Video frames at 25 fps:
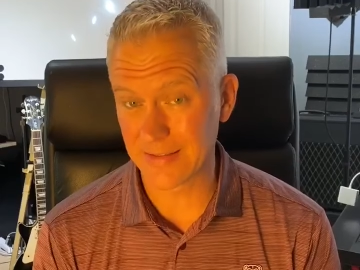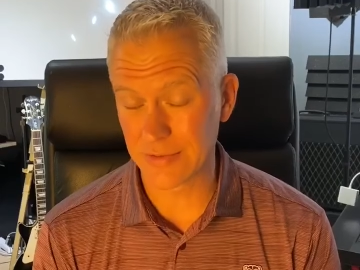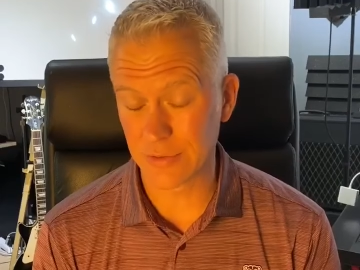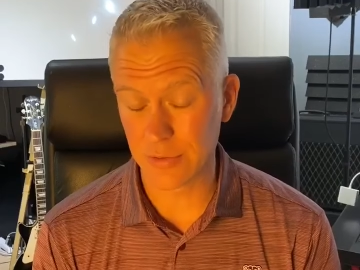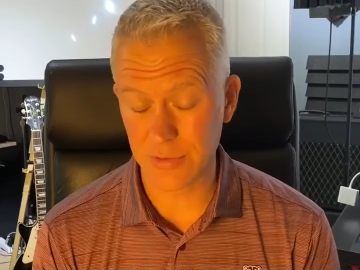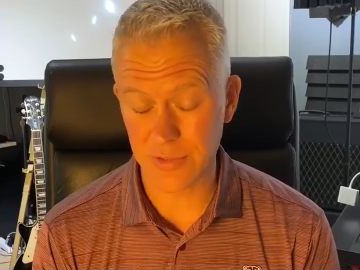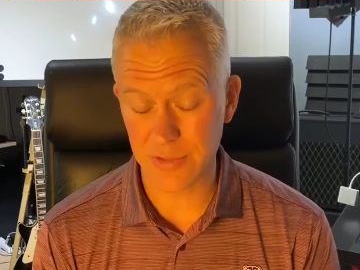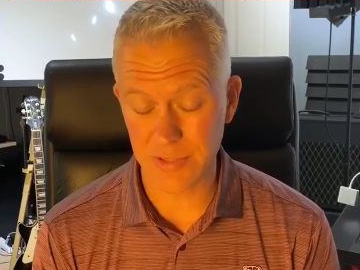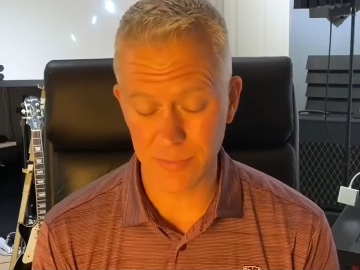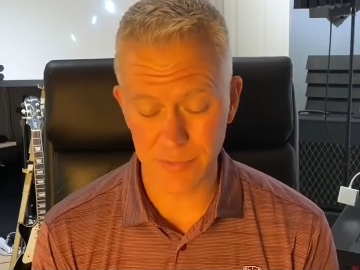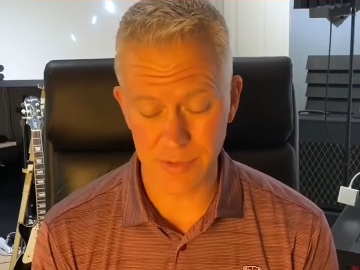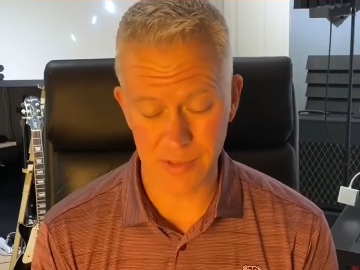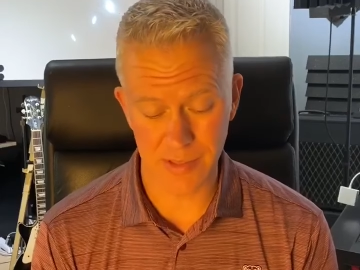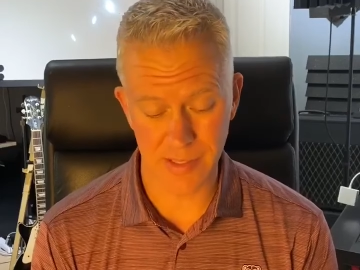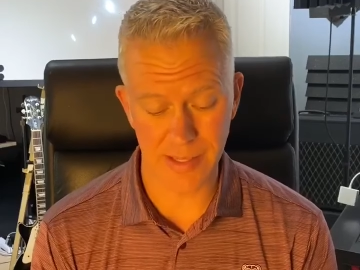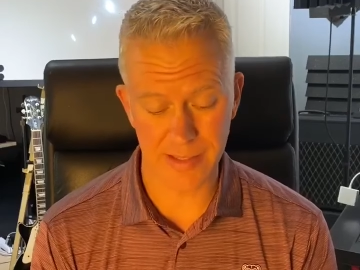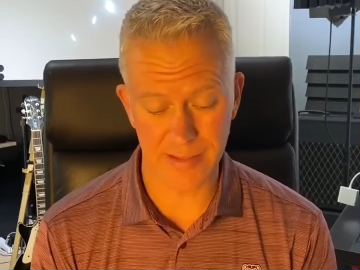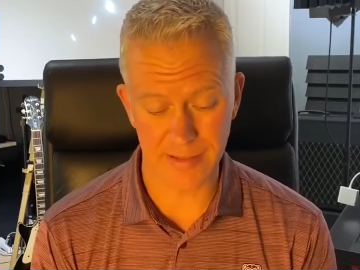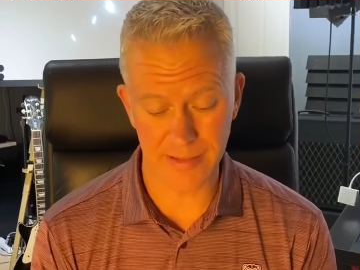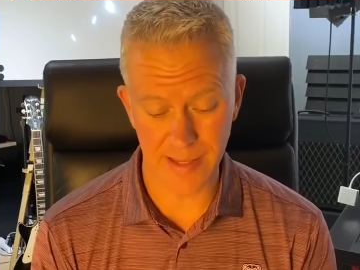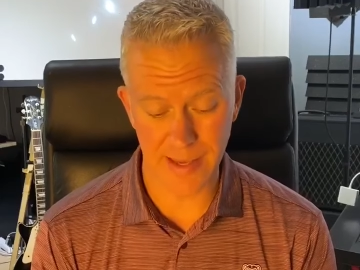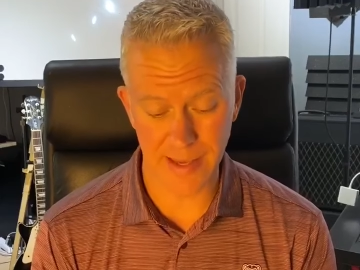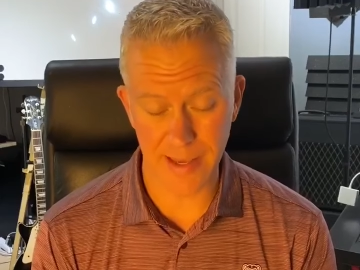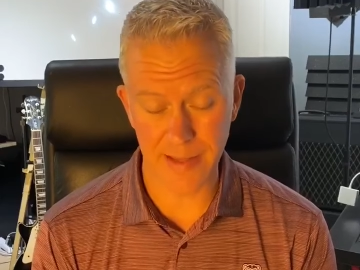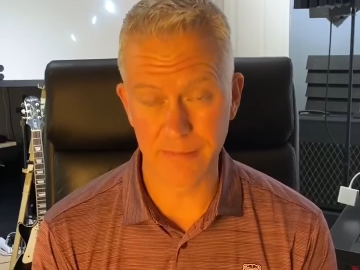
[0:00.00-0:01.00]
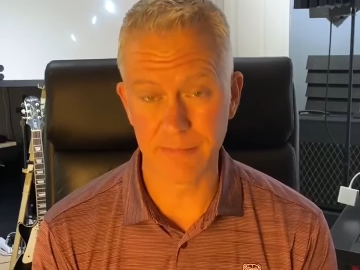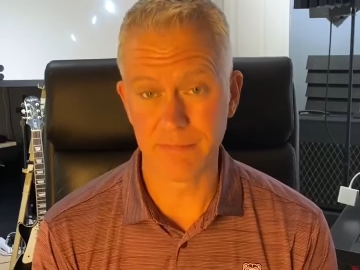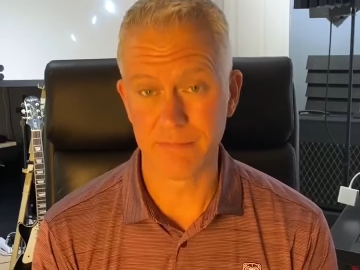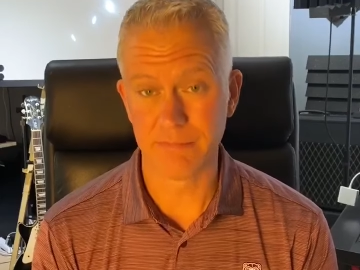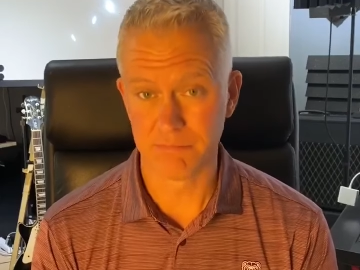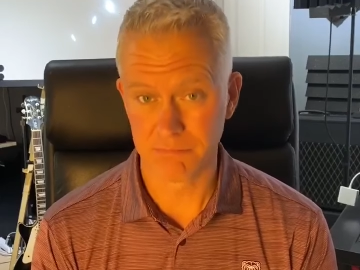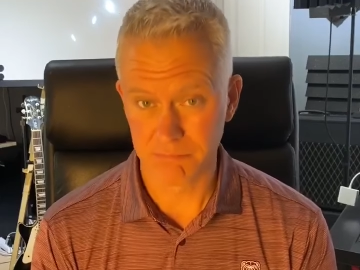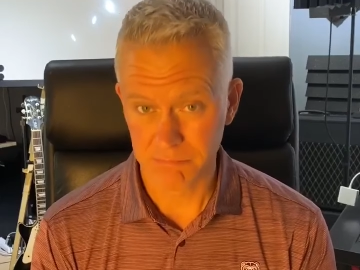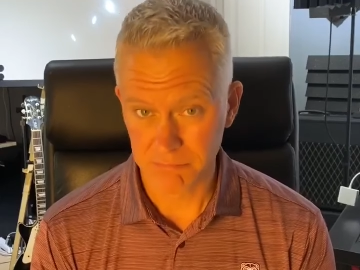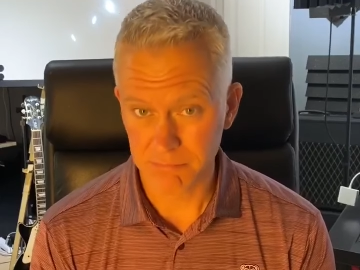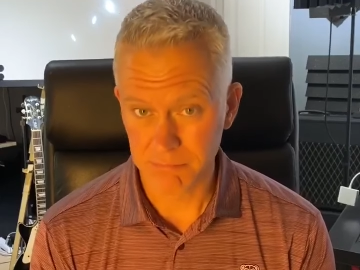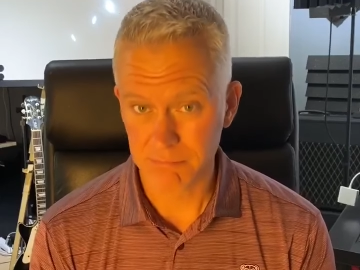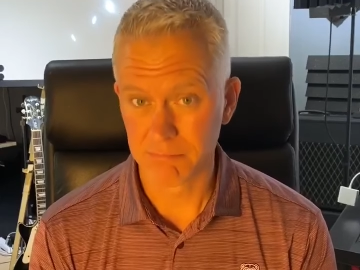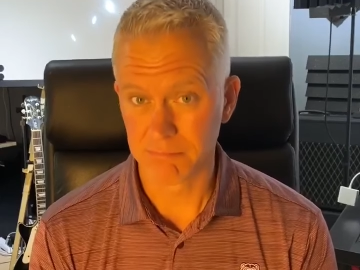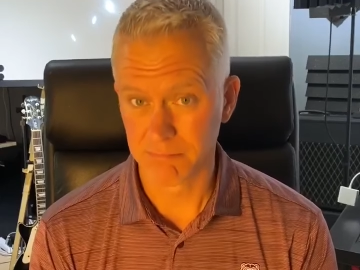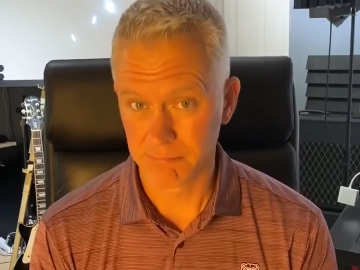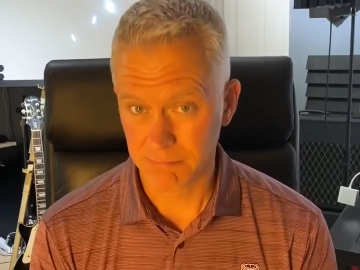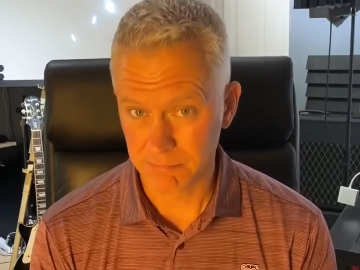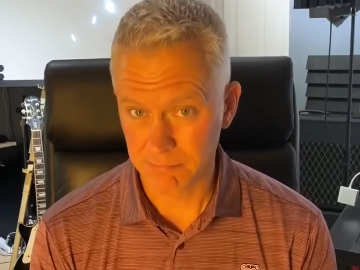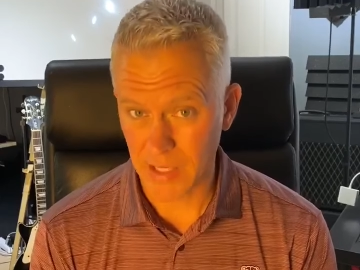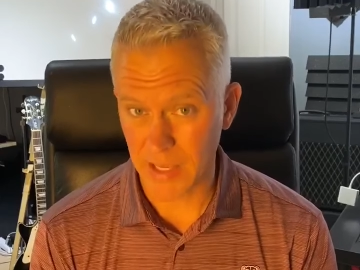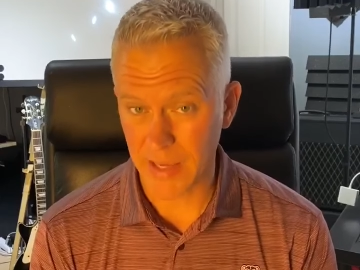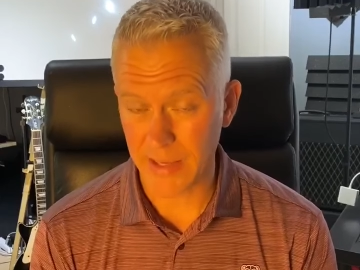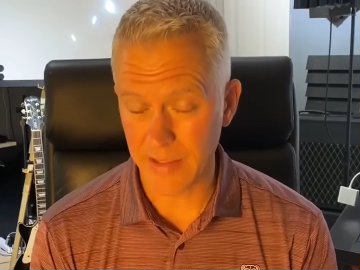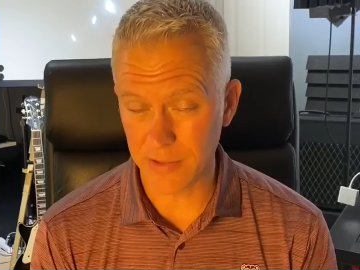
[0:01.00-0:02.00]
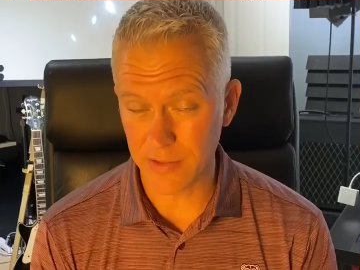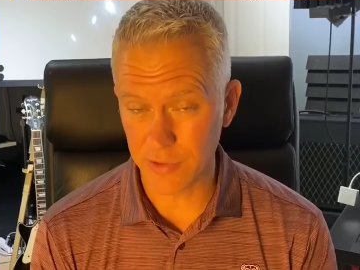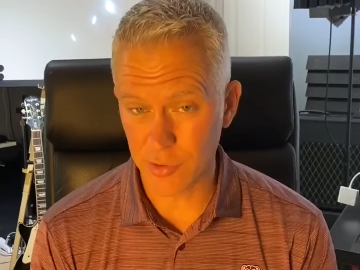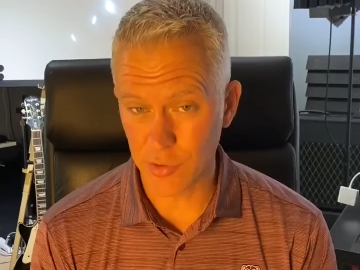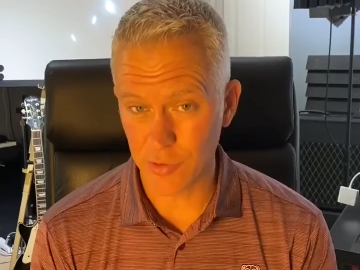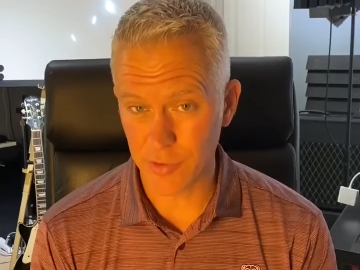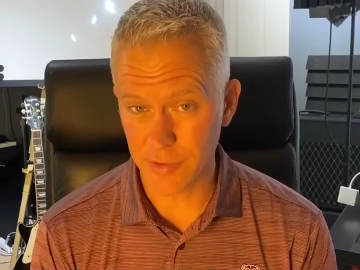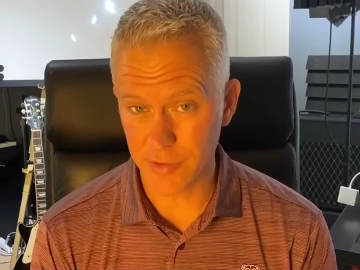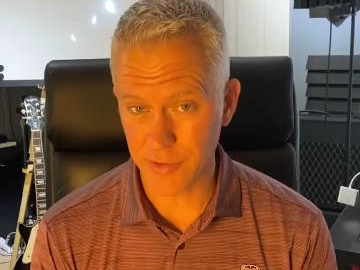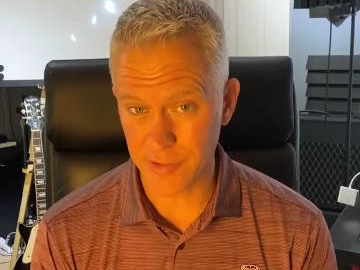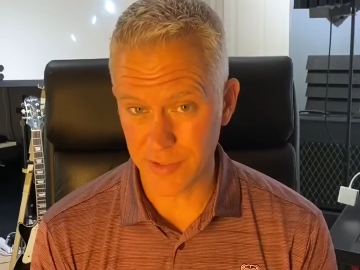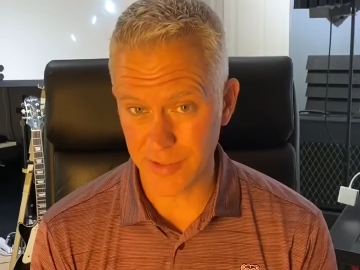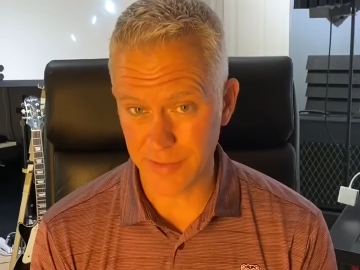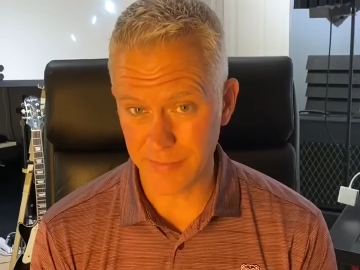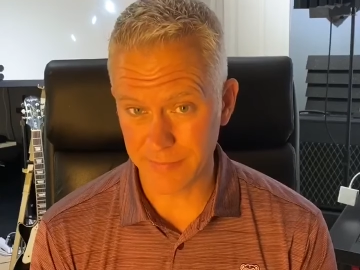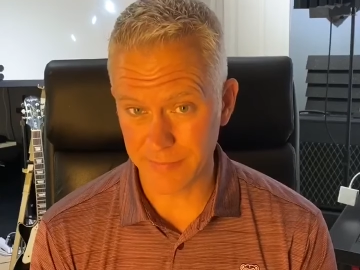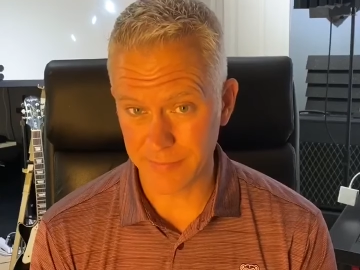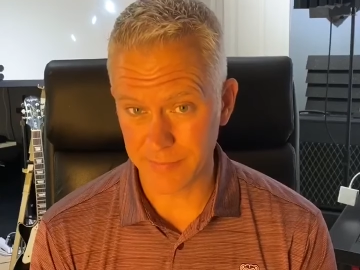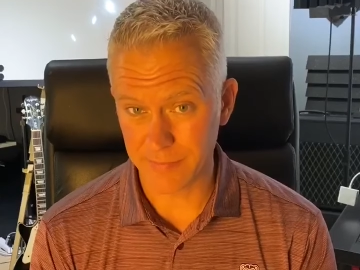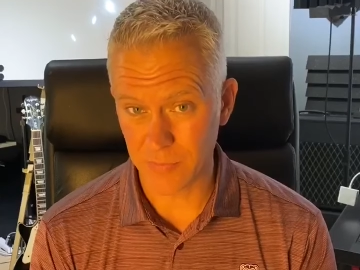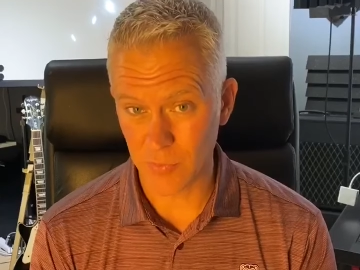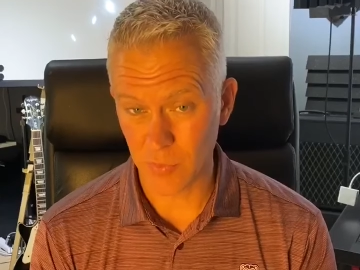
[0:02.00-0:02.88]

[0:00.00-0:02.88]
do something like that, I'd encourage it.